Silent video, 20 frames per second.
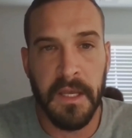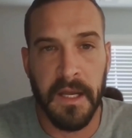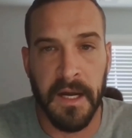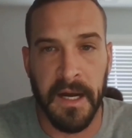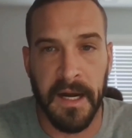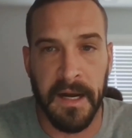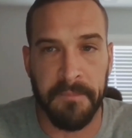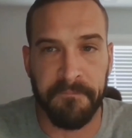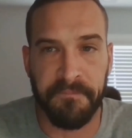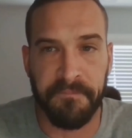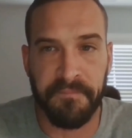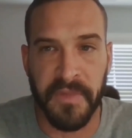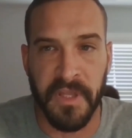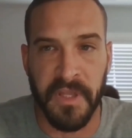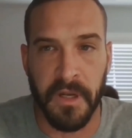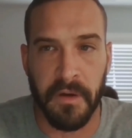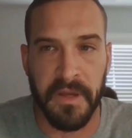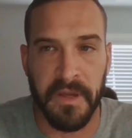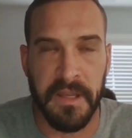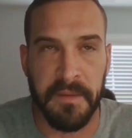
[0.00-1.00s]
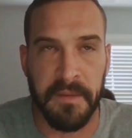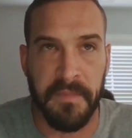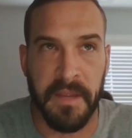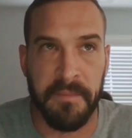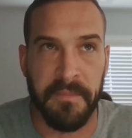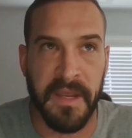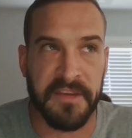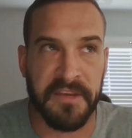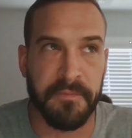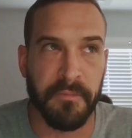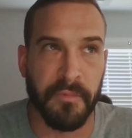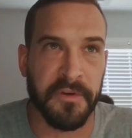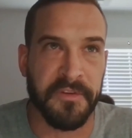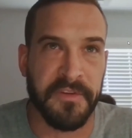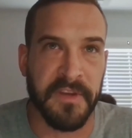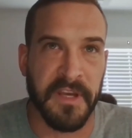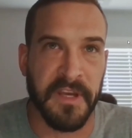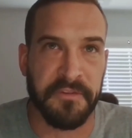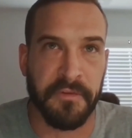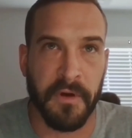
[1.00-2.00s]
It makes more
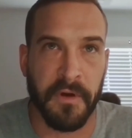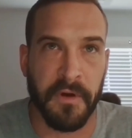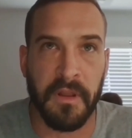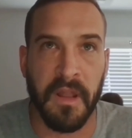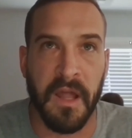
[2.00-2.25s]
sense for our